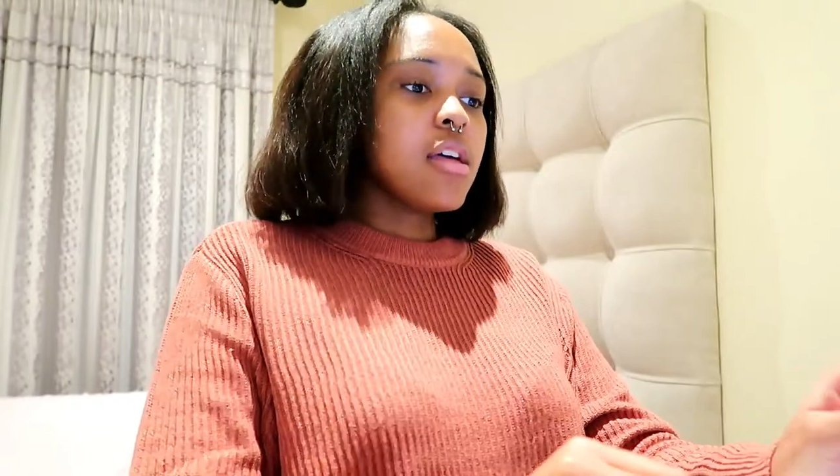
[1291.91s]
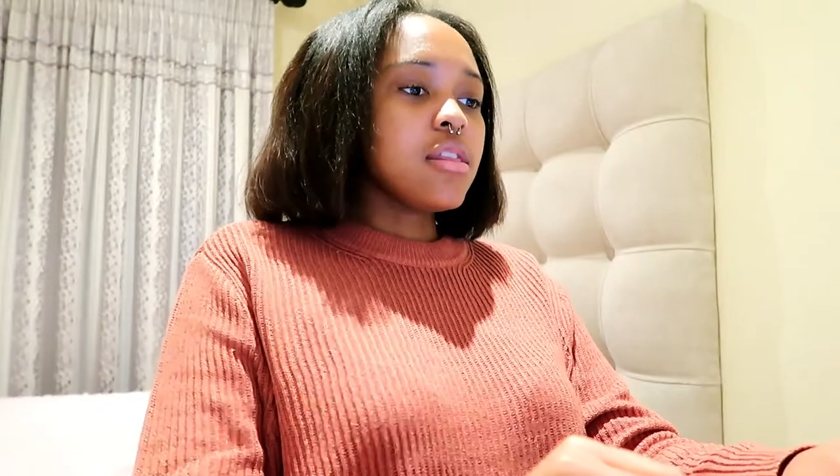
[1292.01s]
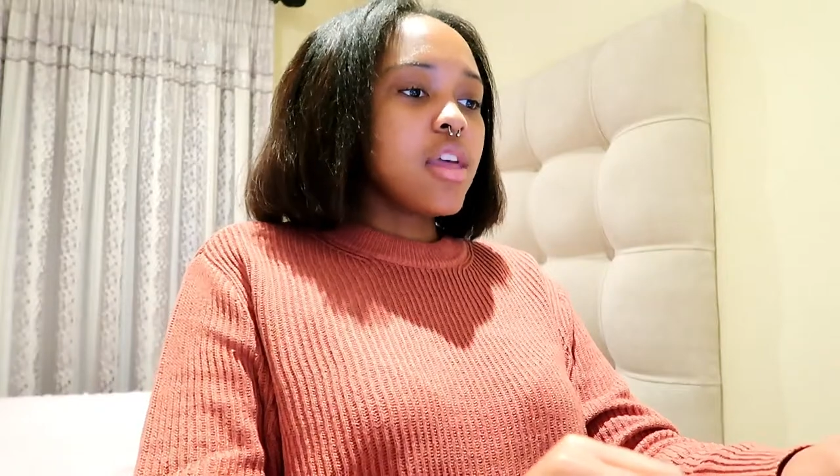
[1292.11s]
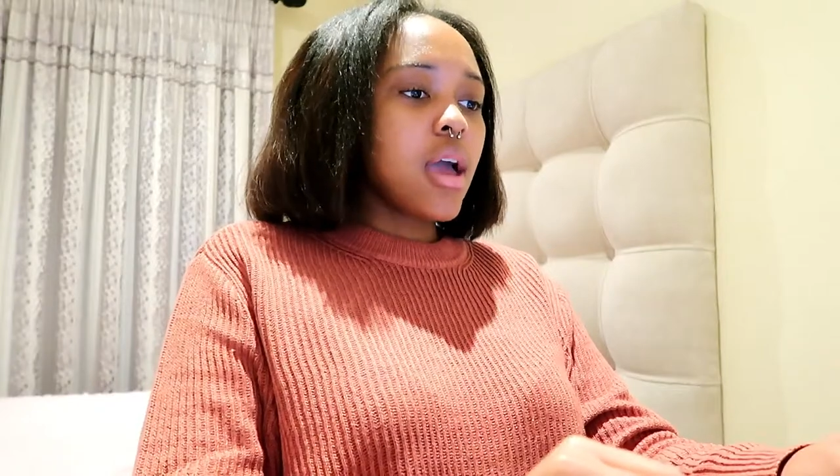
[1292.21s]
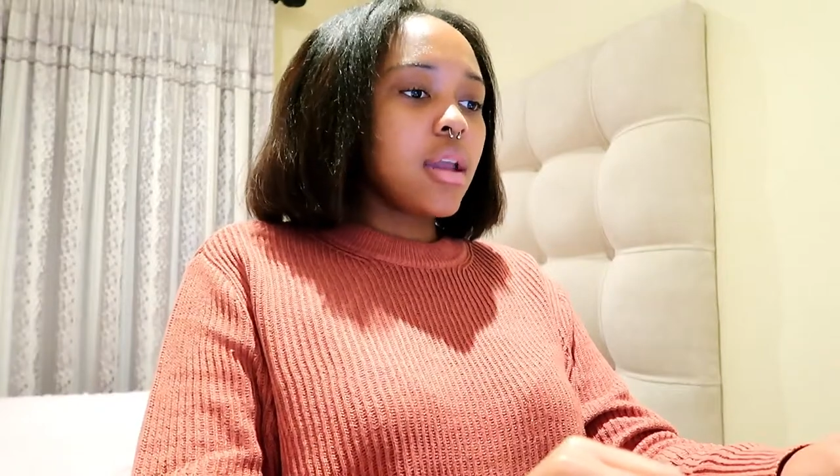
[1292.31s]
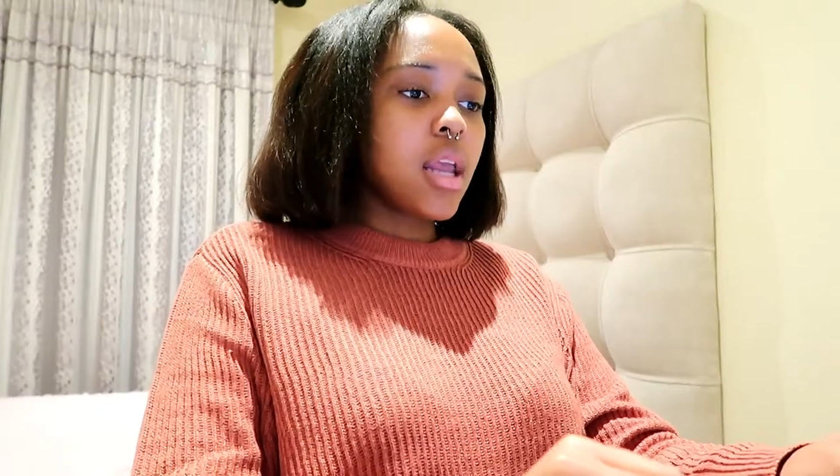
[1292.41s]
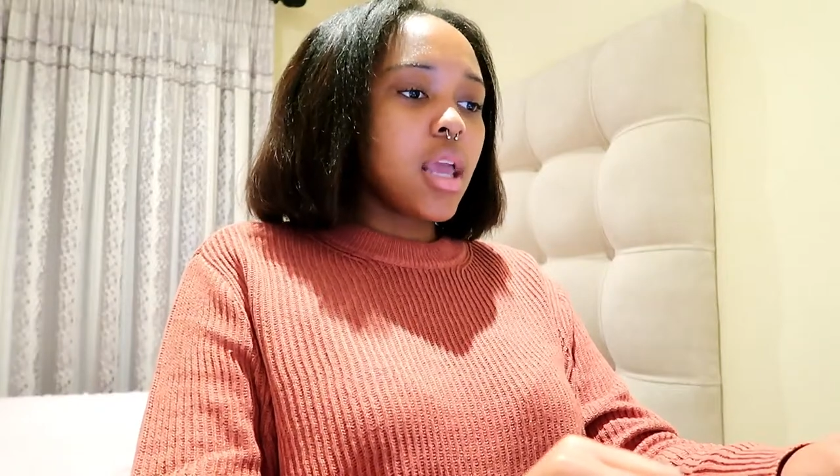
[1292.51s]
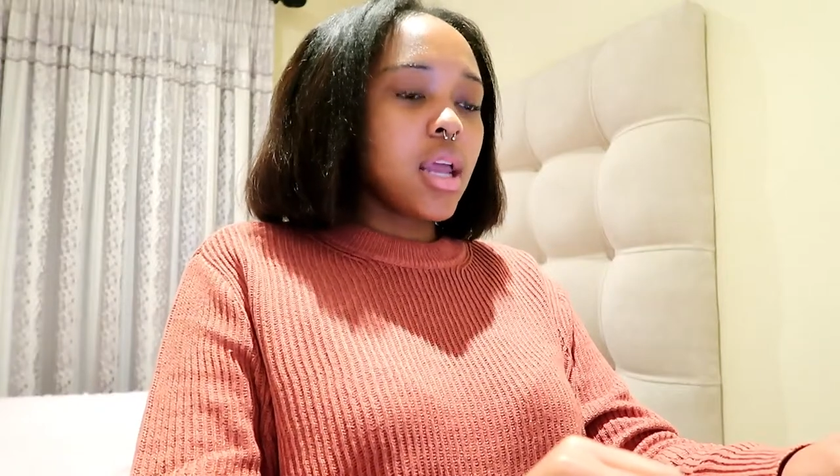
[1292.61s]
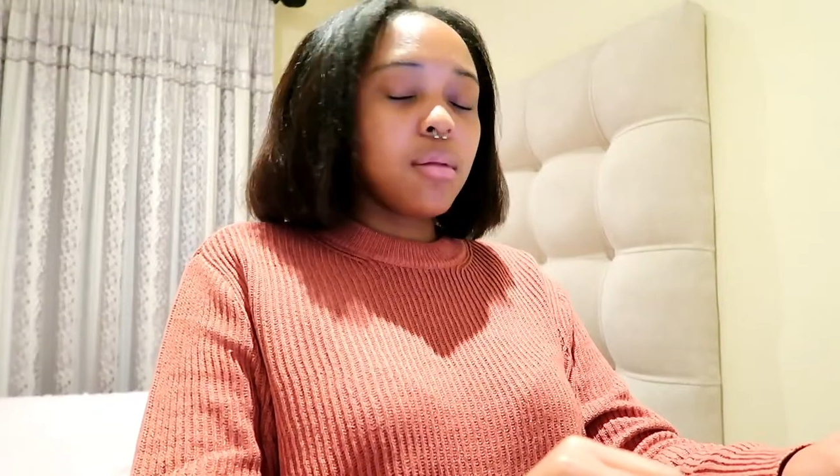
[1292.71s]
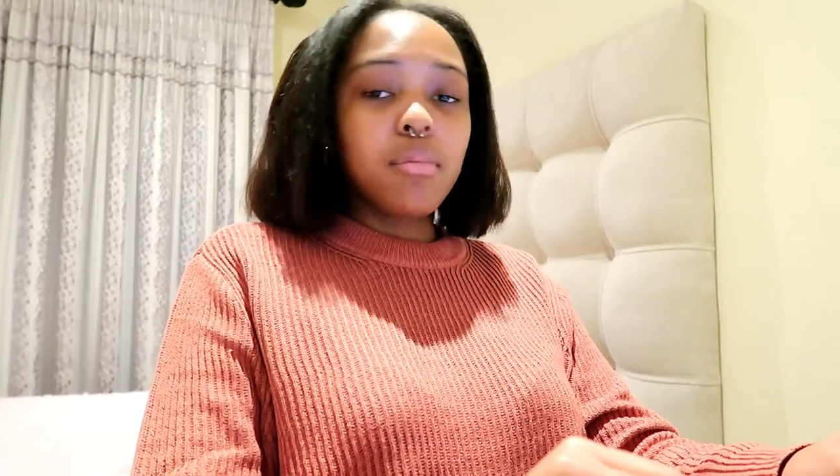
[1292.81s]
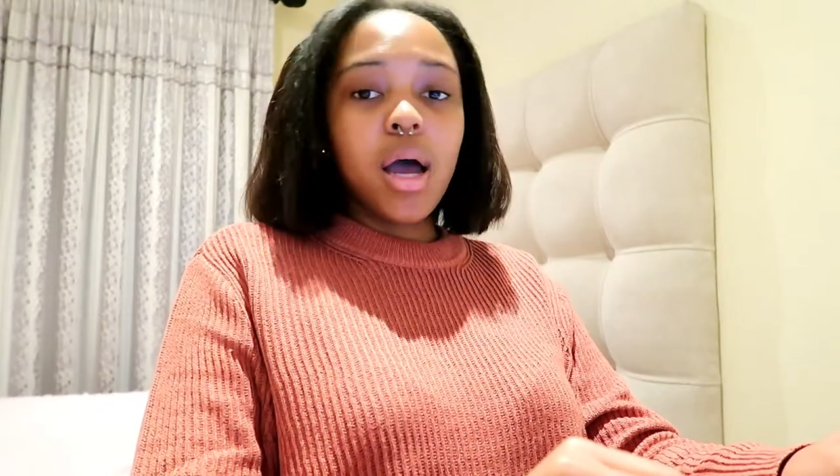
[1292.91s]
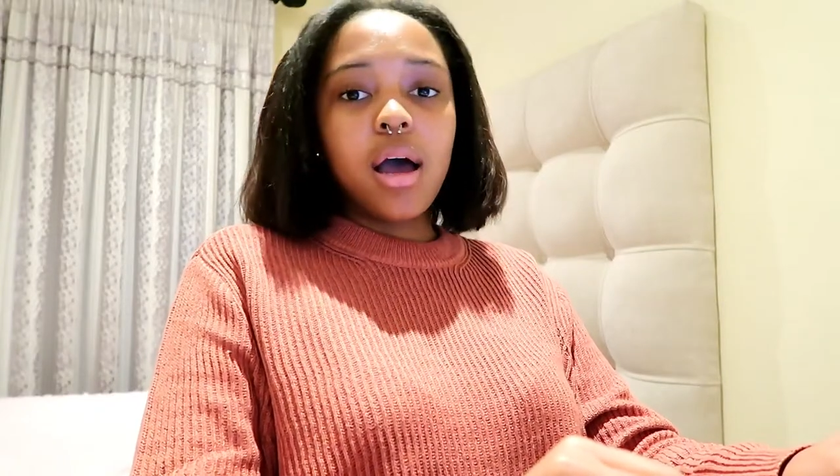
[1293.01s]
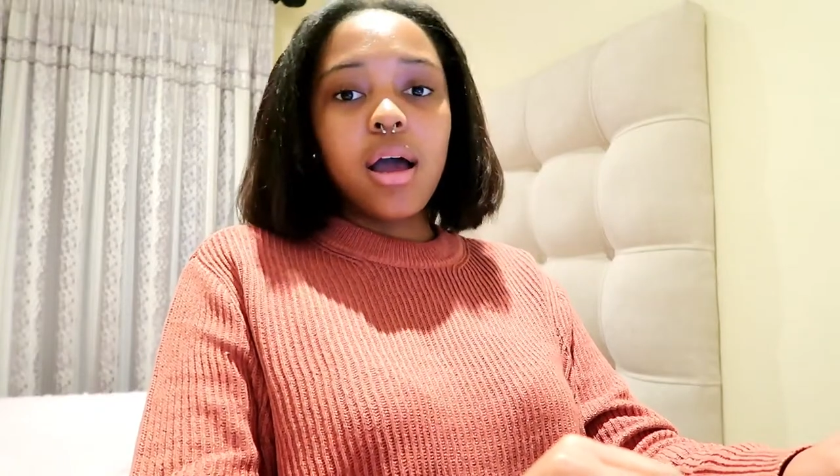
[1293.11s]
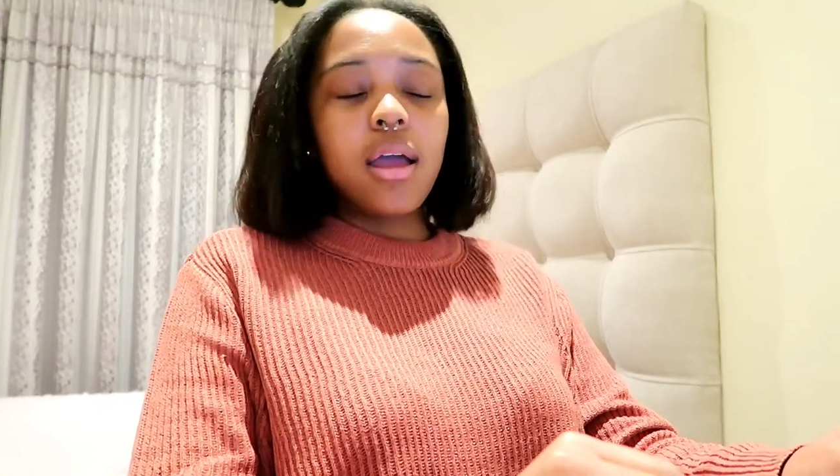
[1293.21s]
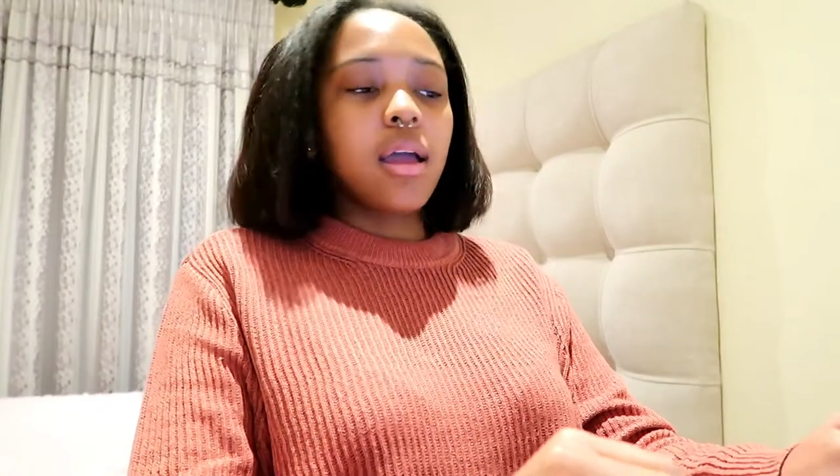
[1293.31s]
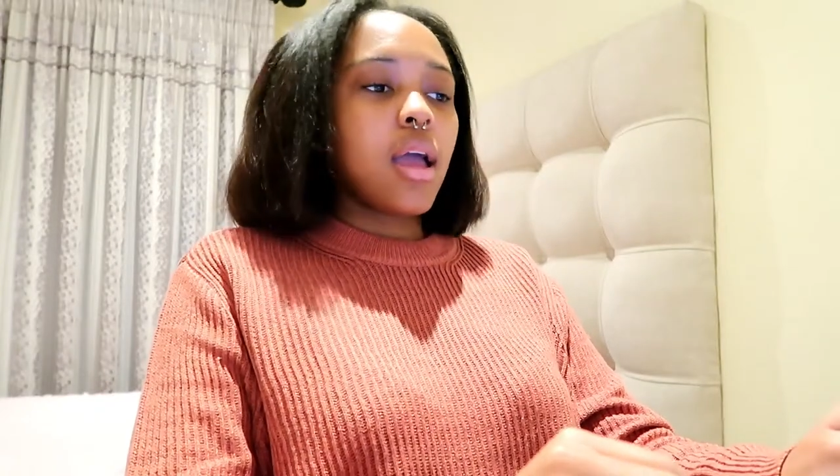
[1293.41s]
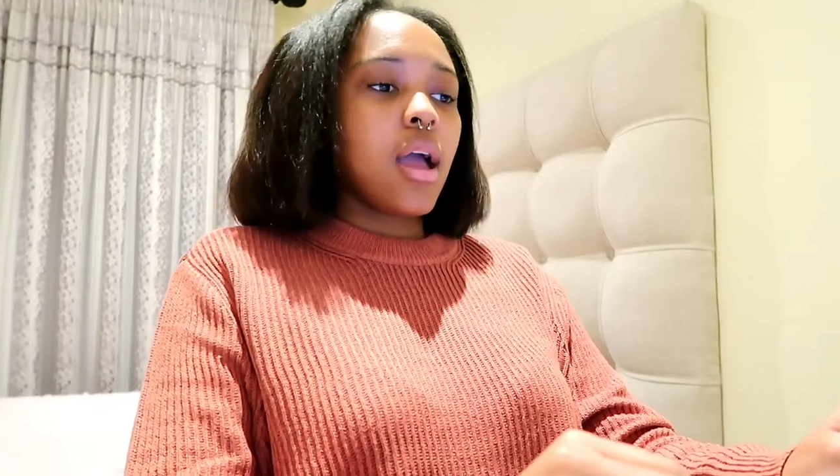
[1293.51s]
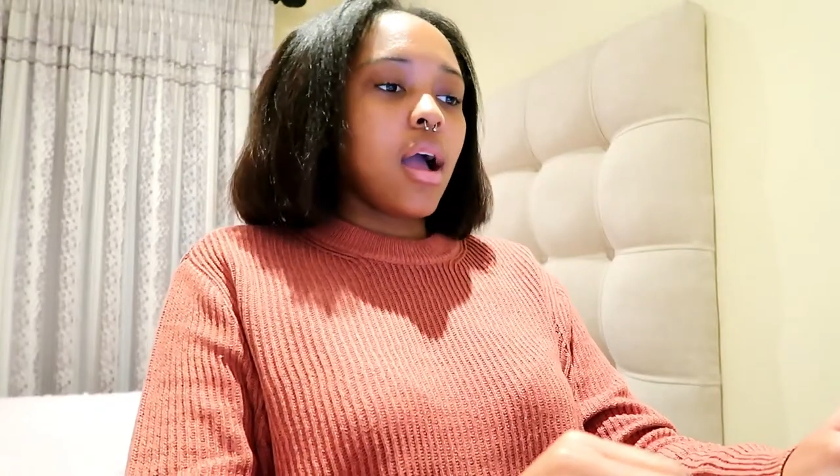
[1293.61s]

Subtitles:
Then in my